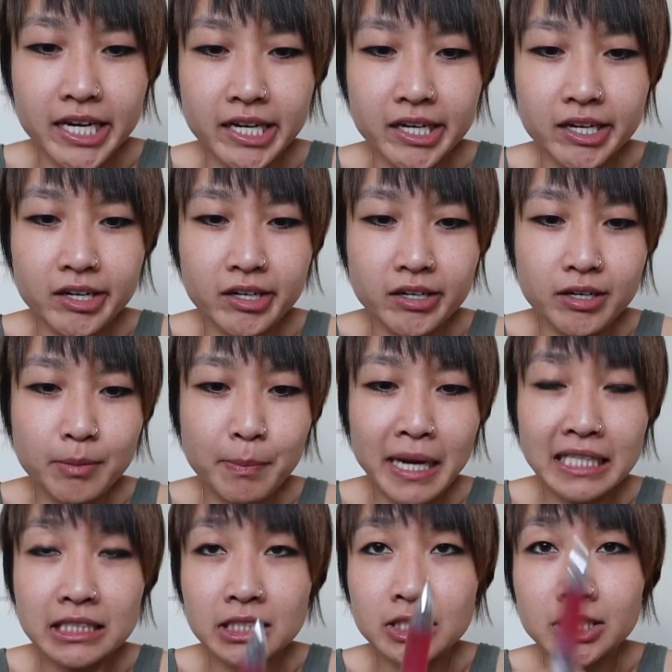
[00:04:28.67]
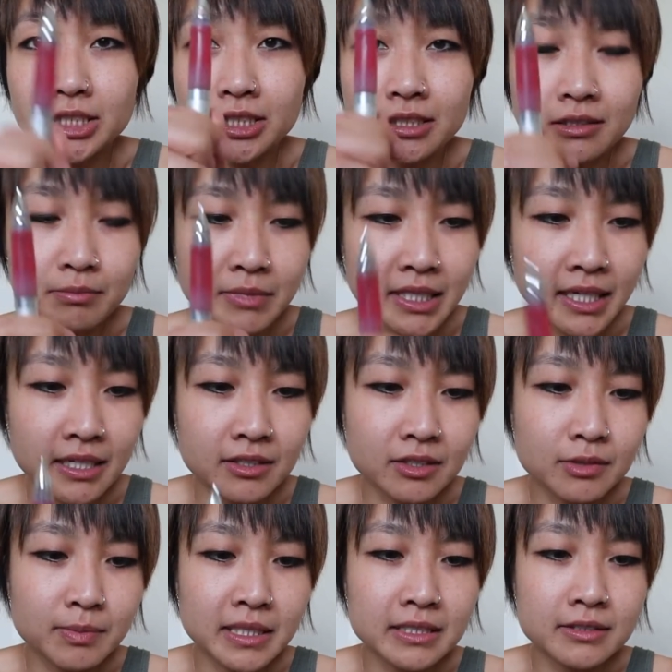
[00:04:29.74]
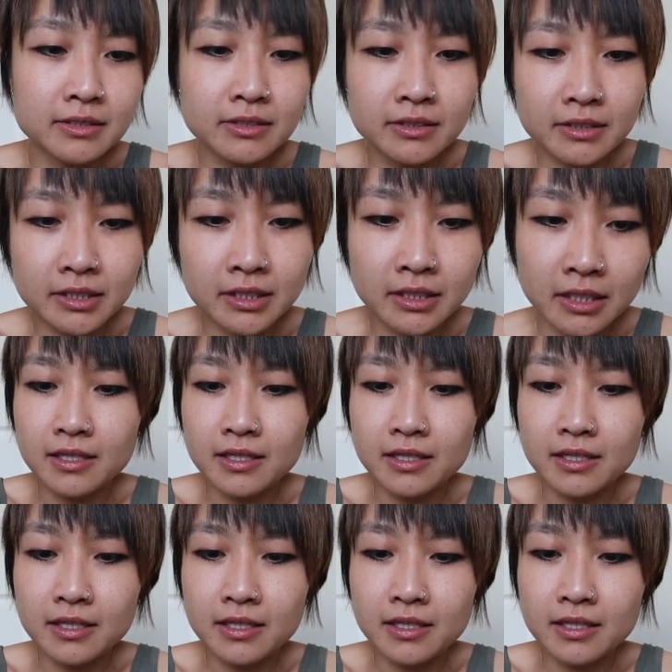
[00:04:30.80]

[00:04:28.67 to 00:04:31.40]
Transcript: A pencil, mechanical pencil.